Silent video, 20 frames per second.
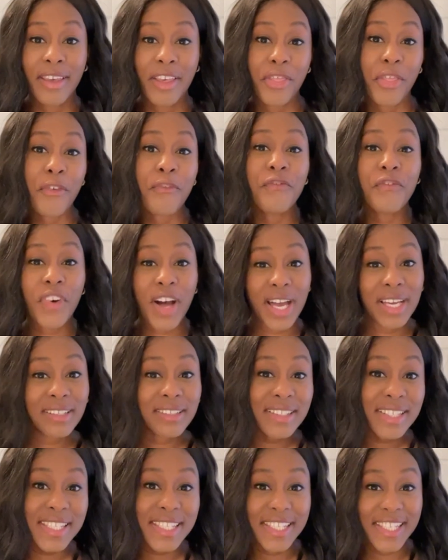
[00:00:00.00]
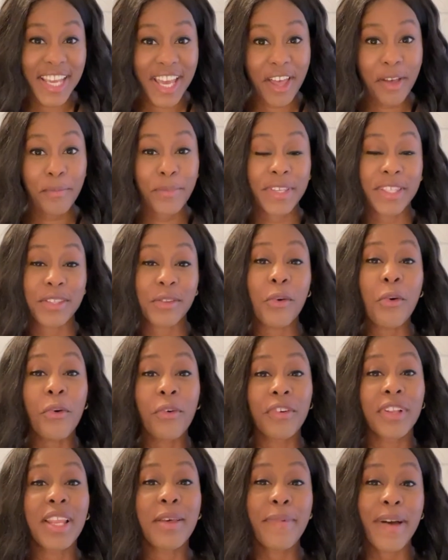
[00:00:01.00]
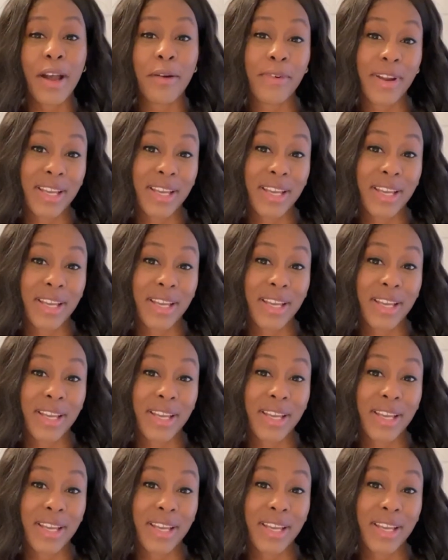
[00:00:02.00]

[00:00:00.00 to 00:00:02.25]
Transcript: The final step is all about